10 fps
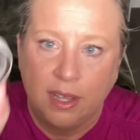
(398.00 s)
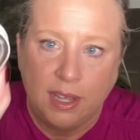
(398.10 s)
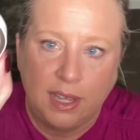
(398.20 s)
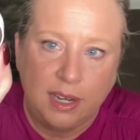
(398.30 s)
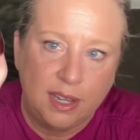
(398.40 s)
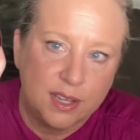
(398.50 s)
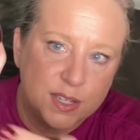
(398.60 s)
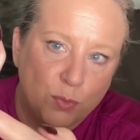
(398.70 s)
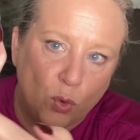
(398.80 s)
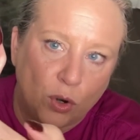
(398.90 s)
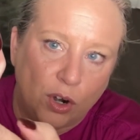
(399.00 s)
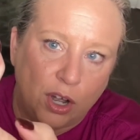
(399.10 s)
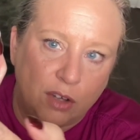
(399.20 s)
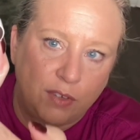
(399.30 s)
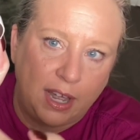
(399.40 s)
It is more
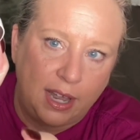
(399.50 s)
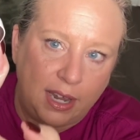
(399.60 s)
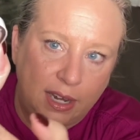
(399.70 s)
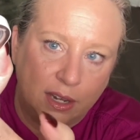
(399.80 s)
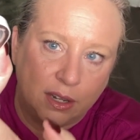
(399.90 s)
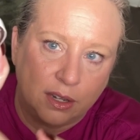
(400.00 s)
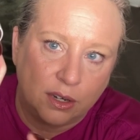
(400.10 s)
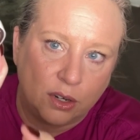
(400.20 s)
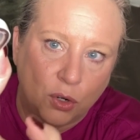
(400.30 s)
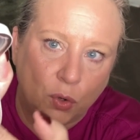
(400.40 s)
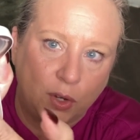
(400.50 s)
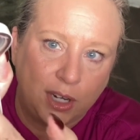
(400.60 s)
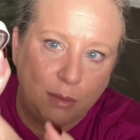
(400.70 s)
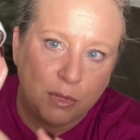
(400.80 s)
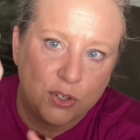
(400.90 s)
of a
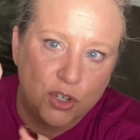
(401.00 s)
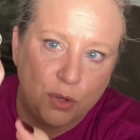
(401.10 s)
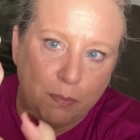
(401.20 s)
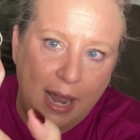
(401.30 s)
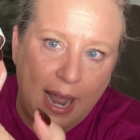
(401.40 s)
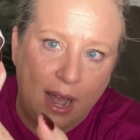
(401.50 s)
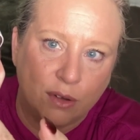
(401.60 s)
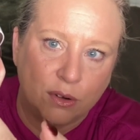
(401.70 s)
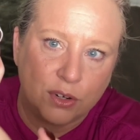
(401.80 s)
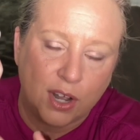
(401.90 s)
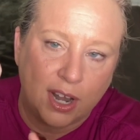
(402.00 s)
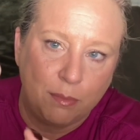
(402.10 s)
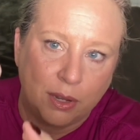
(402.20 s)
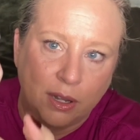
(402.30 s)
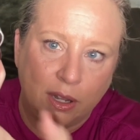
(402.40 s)
cream to powder
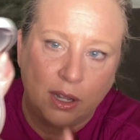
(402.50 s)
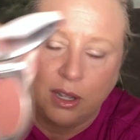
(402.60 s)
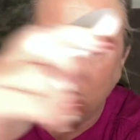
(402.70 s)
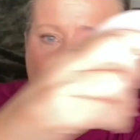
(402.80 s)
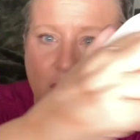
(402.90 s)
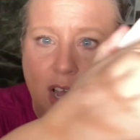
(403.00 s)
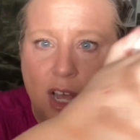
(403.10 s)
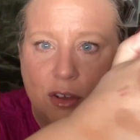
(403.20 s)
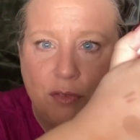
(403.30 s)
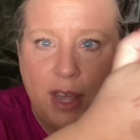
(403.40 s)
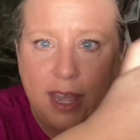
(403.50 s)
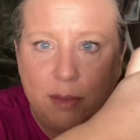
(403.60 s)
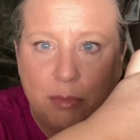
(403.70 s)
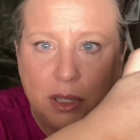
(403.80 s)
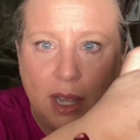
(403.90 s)
type of a
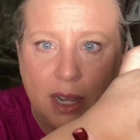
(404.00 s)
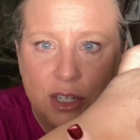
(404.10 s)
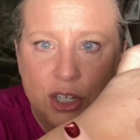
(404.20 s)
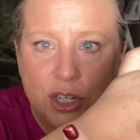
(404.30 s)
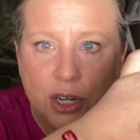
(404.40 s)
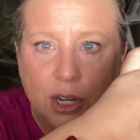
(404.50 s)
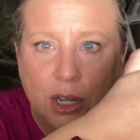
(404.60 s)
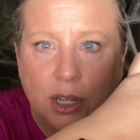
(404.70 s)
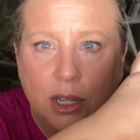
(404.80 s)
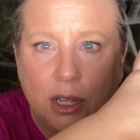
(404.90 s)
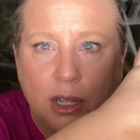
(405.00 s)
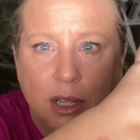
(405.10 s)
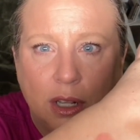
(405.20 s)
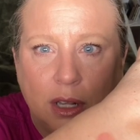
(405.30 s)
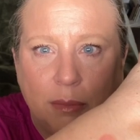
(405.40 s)
blush.
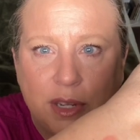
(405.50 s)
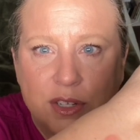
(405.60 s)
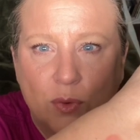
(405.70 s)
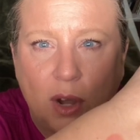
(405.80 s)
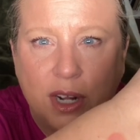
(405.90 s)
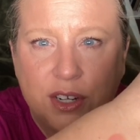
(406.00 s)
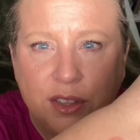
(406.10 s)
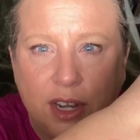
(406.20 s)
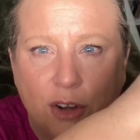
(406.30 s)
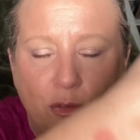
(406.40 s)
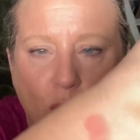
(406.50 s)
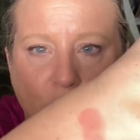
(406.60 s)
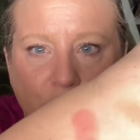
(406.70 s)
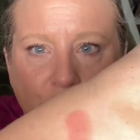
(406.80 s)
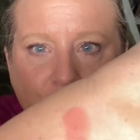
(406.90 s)
Let me swatch it there for
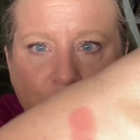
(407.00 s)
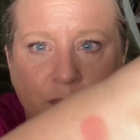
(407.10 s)
you.